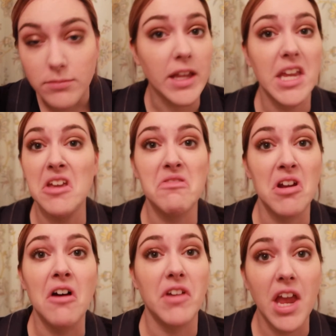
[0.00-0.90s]
Like, even
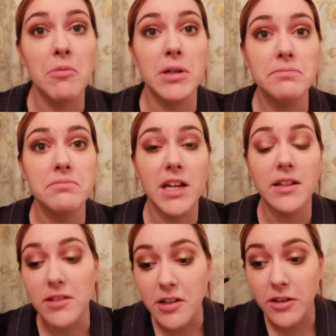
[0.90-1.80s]
off camera. I
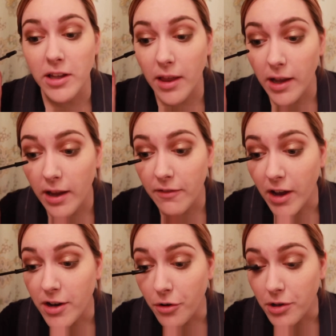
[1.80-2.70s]
literally, like, if
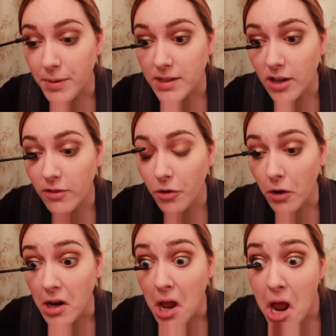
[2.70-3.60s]
I notice myself
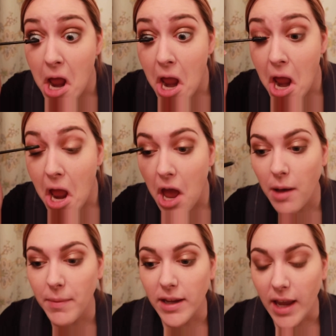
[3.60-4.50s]
going,
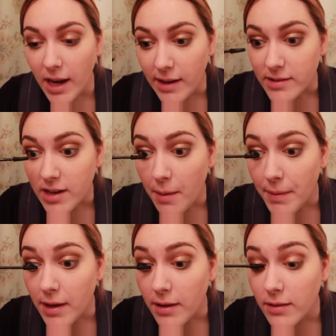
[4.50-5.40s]
I'm like, Katie, stop
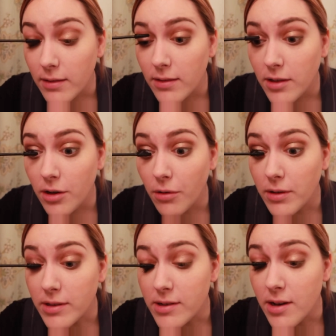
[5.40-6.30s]
it. You don't,
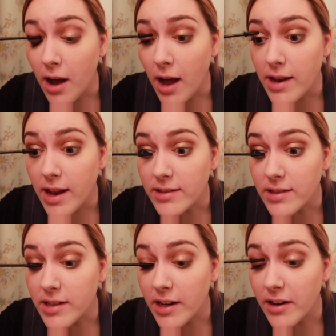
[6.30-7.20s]
it's not
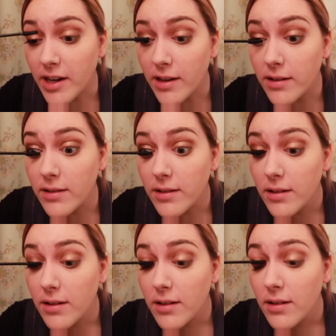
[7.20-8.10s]
necessary.
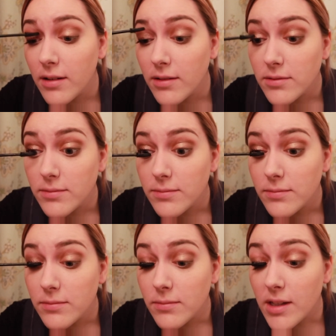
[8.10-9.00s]

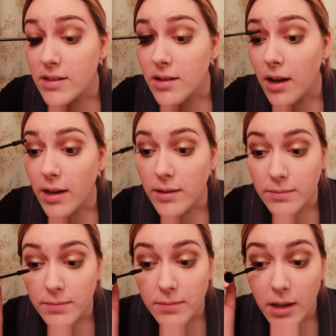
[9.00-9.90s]
It's not.
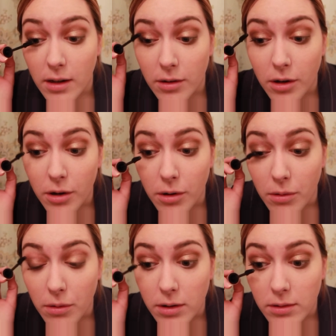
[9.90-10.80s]
I don't
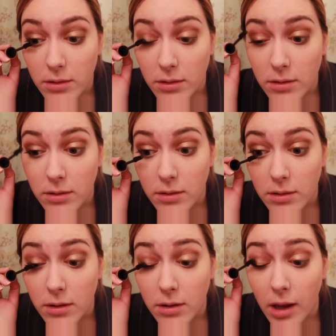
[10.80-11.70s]
know
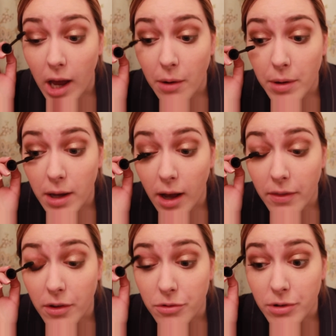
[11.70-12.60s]
how we got
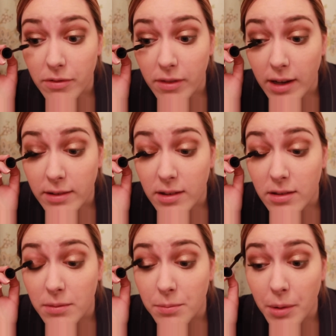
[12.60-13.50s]
those
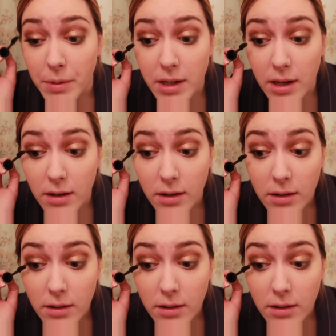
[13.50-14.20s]
reflexes, but we did.